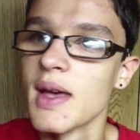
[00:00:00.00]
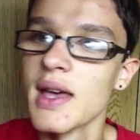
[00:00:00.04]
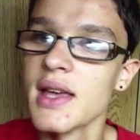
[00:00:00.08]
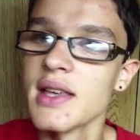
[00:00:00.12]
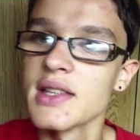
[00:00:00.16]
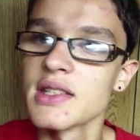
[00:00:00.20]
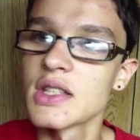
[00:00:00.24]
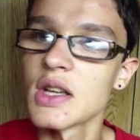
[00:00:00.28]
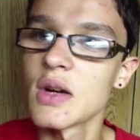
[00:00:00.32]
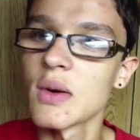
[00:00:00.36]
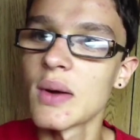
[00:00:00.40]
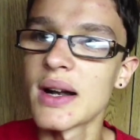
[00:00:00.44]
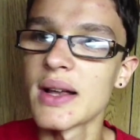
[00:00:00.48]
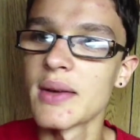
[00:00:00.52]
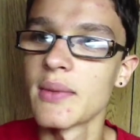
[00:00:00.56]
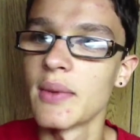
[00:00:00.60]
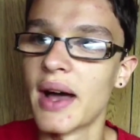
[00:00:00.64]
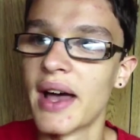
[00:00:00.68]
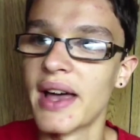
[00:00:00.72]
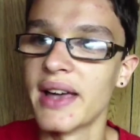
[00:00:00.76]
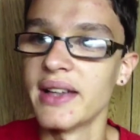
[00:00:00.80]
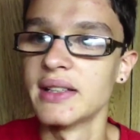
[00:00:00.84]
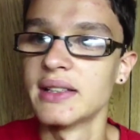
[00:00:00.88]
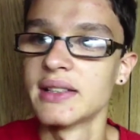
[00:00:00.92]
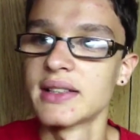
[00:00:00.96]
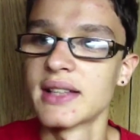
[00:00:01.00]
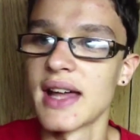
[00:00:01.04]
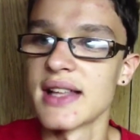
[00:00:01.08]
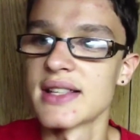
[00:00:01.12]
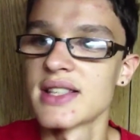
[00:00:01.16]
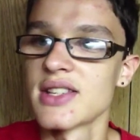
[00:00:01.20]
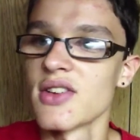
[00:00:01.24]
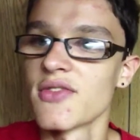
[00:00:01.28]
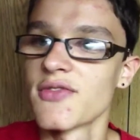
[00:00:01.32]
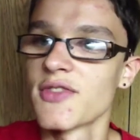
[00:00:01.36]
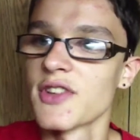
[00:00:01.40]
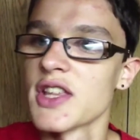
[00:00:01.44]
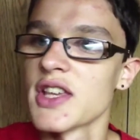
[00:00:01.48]
So anyway,
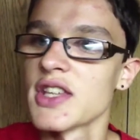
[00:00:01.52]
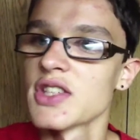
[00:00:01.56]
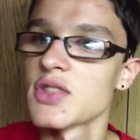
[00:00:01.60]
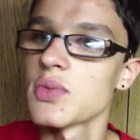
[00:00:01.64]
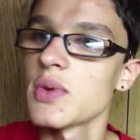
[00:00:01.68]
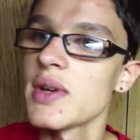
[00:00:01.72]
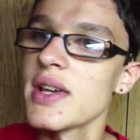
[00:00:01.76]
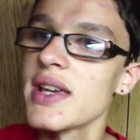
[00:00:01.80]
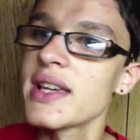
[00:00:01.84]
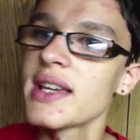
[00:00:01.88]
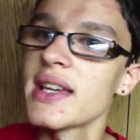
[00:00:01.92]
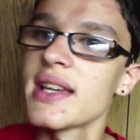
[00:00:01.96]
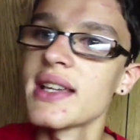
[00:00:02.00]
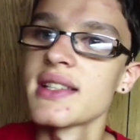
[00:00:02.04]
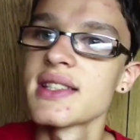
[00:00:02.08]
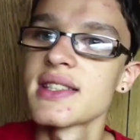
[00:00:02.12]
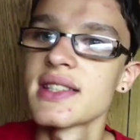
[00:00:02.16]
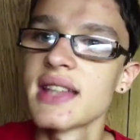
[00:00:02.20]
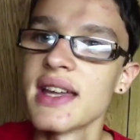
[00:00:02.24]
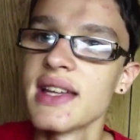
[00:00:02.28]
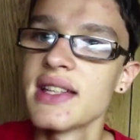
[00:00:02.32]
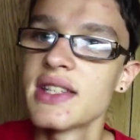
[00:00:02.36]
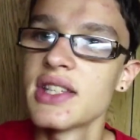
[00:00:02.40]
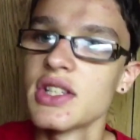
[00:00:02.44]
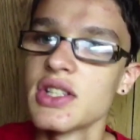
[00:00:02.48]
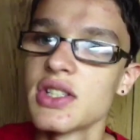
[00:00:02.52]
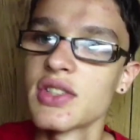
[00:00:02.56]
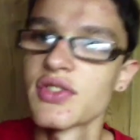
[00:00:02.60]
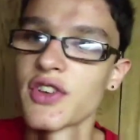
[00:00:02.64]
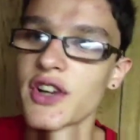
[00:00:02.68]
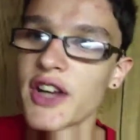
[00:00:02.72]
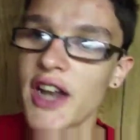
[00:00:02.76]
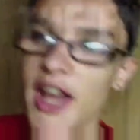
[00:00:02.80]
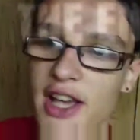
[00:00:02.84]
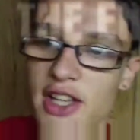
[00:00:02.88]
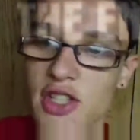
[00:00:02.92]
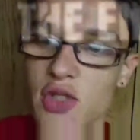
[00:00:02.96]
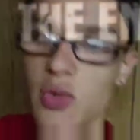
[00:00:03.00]
that's all for this week. Stay tuned for
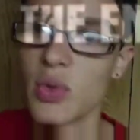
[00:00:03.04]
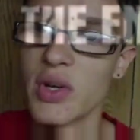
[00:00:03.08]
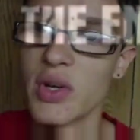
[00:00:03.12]
next